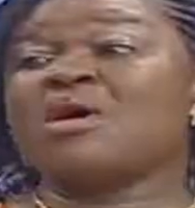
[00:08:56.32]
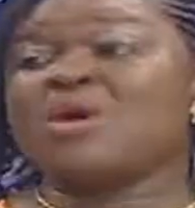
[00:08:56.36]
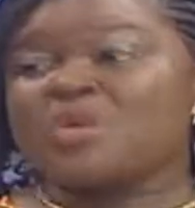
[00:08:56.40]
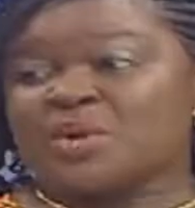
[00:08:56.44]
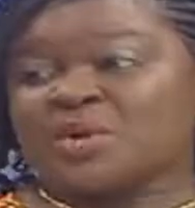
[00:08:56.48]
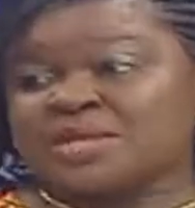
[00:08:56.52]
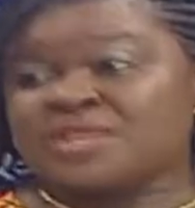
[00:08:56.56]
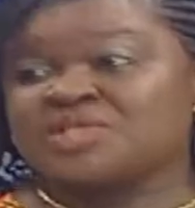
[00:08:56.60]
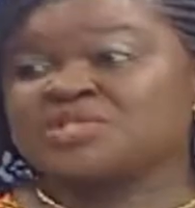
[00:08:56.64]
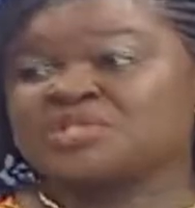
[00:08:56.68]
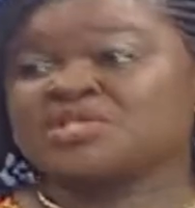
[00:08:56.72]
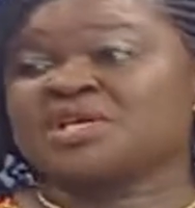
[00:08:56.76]

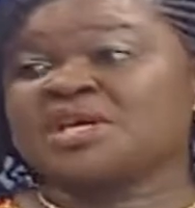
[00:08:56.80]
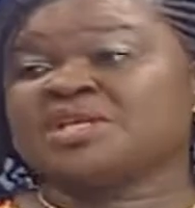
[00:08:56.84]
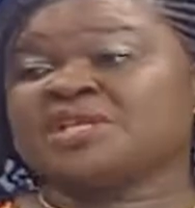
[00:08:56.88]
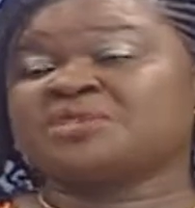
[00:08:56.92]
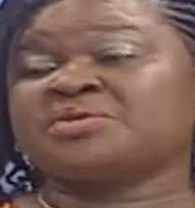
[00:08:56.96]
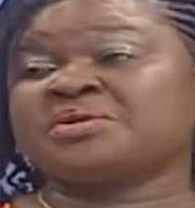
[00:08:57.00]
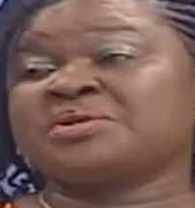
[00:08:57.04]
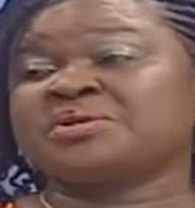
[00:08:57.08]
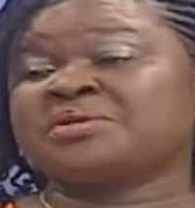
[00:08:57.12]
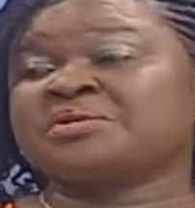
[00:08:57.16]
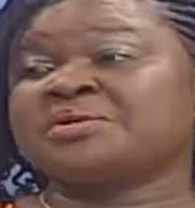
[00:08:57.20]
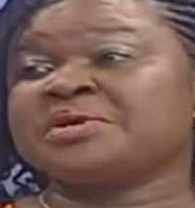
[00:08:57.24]
always
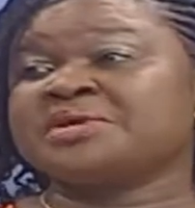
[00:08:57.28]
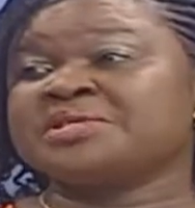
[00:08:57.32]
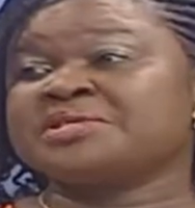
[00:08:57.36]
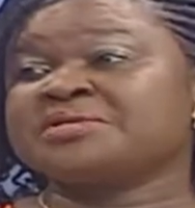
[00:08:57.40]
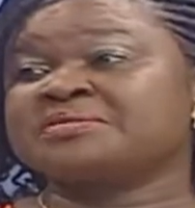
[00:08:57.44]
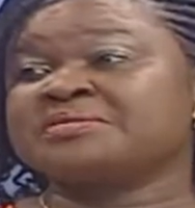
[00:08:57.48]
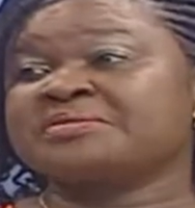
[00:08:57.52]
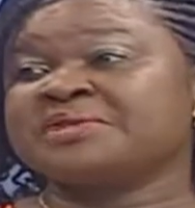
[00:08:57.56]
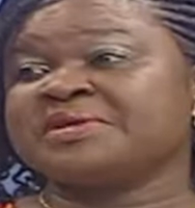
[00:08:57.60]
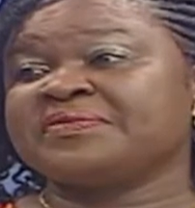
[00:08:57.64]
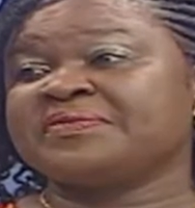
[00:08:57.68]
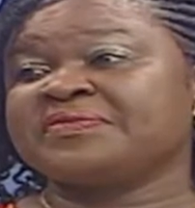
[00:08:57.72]
change when you're going
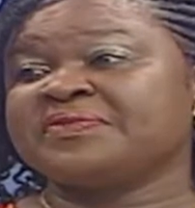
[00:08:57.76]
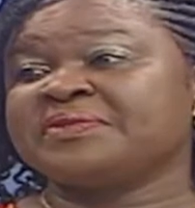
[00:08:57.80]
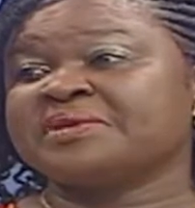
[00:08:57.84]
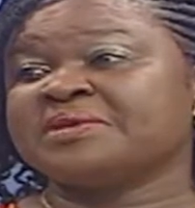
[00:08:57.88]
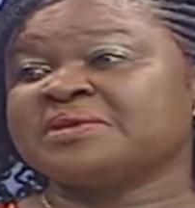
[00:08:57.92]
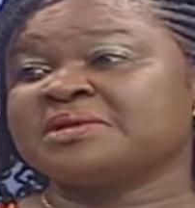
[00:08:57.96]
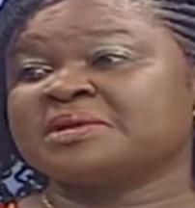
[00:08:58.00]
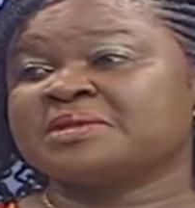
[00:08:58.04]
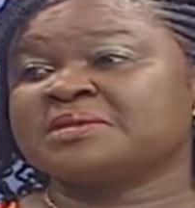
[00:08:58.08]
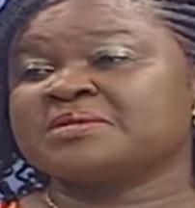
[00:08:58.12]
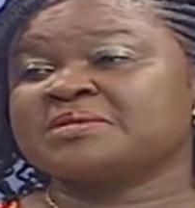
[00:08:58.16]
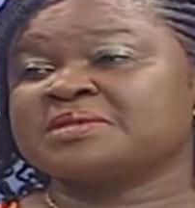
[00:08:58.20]
to
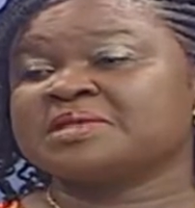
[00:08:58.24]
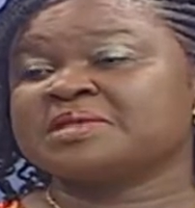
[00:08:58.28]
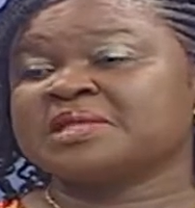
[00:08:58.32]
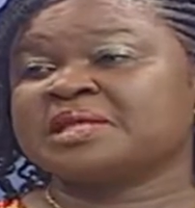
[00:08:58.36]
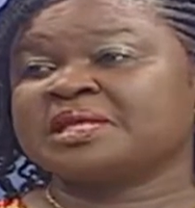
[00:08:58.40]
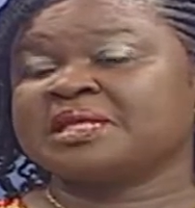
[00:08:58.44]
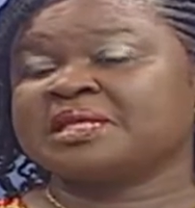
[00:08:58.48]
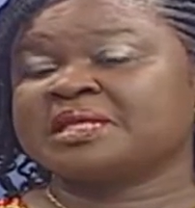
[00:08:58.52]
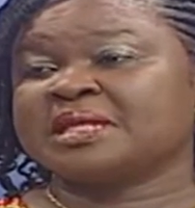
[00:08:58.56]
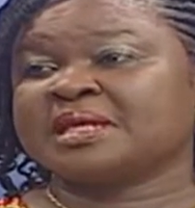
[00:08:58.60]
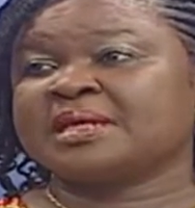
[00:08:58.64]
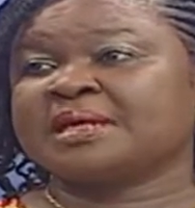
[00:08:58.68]
refill your
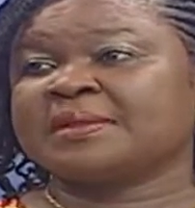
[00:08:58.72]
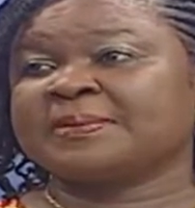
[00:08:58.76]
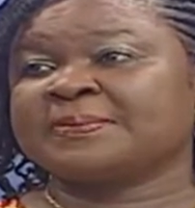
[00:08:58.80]
cylinder.